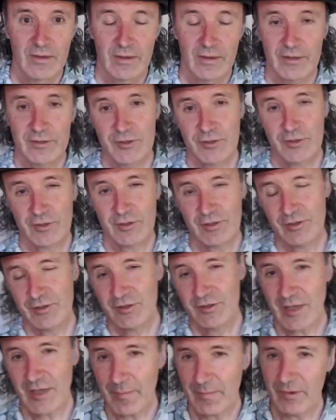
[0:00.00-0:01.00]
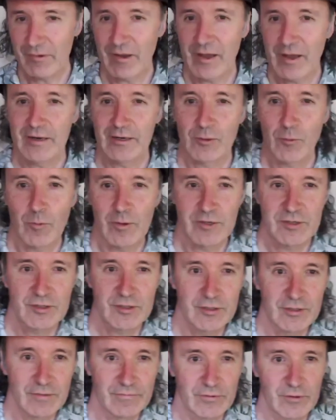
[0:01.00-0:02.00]
And so you stammer out a
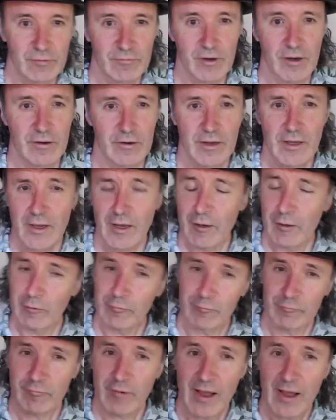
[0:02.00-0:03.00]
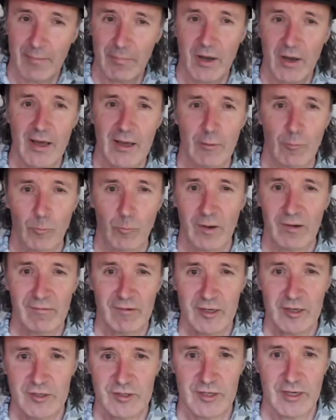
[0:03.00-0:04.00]
question of your own. Rabbi, where are
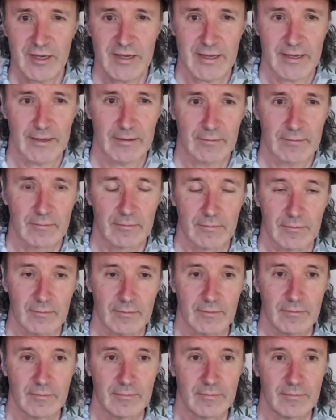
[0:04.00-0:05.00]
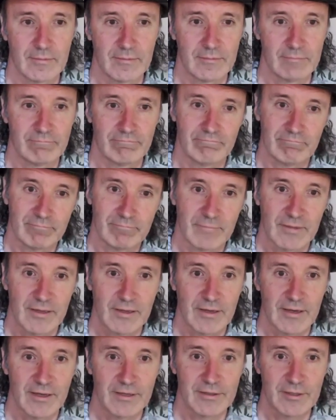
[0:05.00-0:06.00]
you staying?
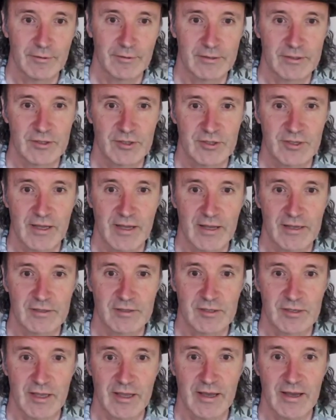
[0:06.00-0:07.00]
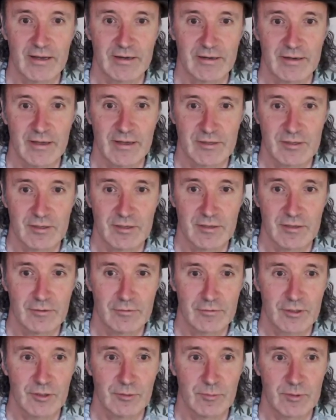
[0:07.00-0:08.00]
And though it starts out as an
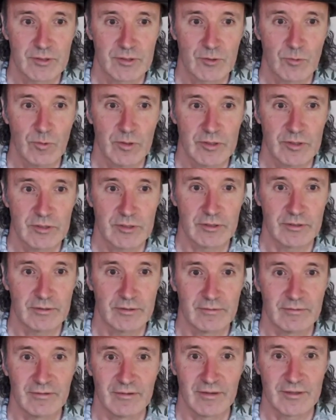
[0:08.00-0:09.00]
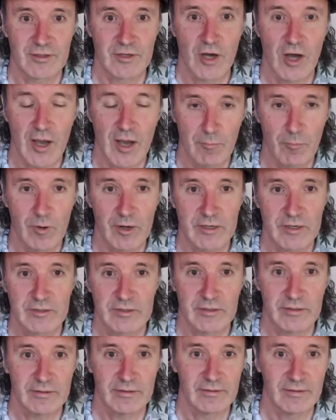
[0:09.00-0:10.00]
innocuous question, a time
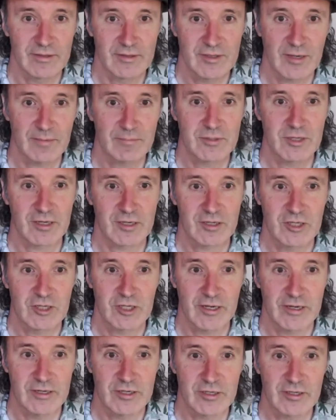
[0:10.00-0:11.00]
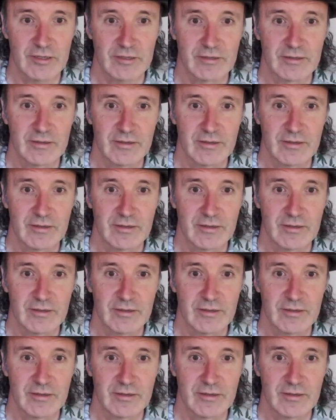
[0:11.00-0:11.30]
waster, a subject changer,